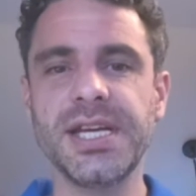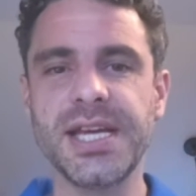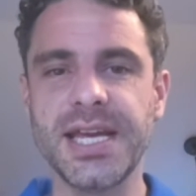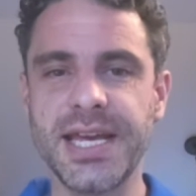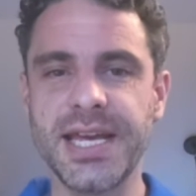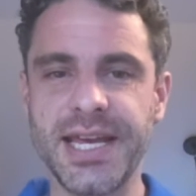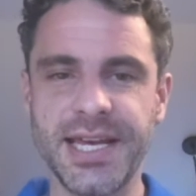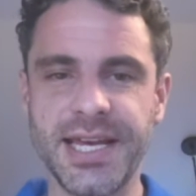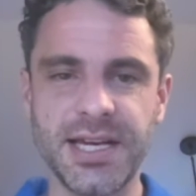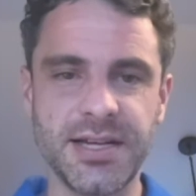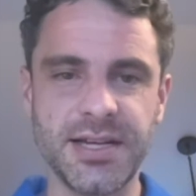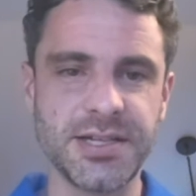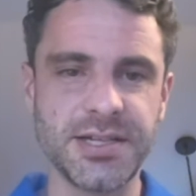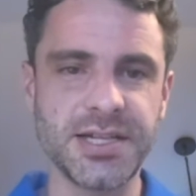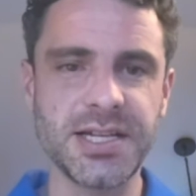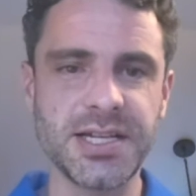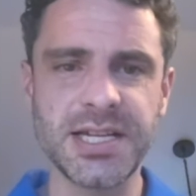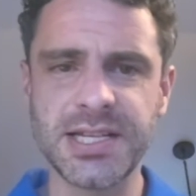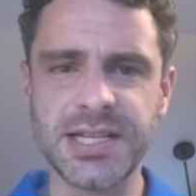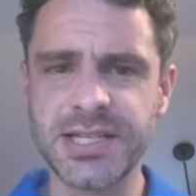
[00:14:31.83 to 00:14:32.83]
and
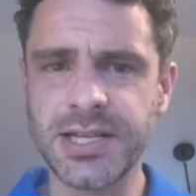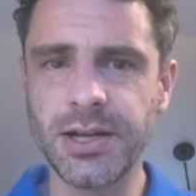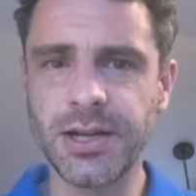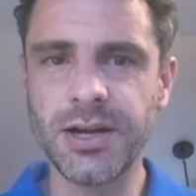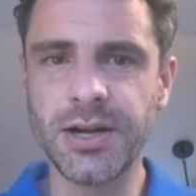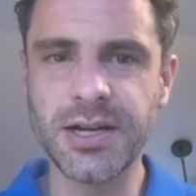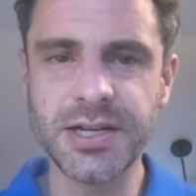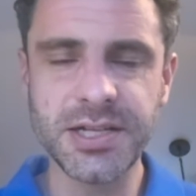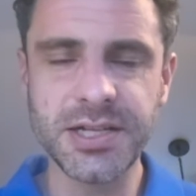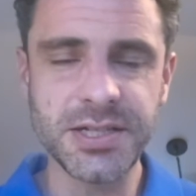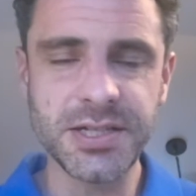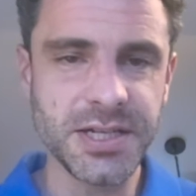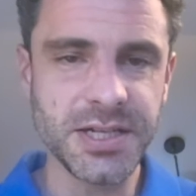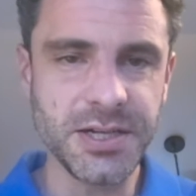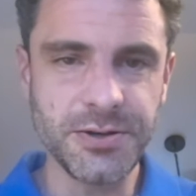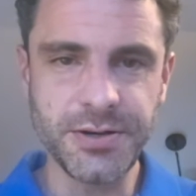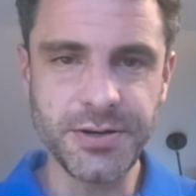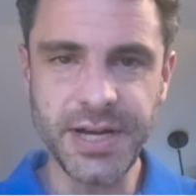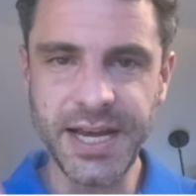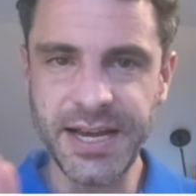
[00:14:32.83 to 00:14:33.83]
as long as
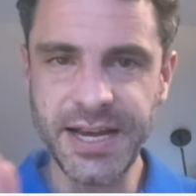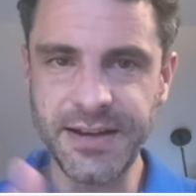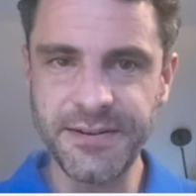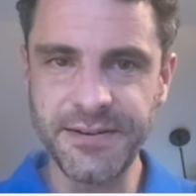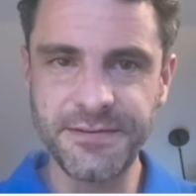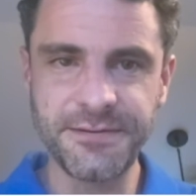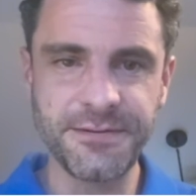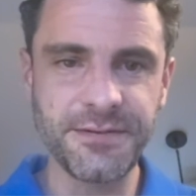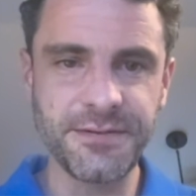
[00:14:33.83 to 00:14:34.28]
you have